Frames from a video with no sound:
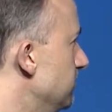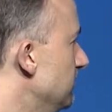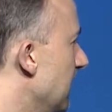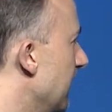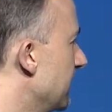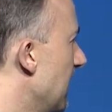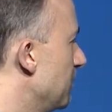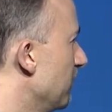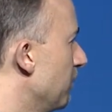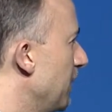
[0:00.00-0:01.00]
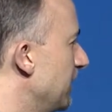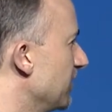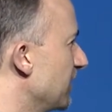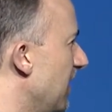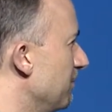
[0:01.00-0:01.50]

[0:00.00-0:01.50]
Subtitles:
example of a pizza shop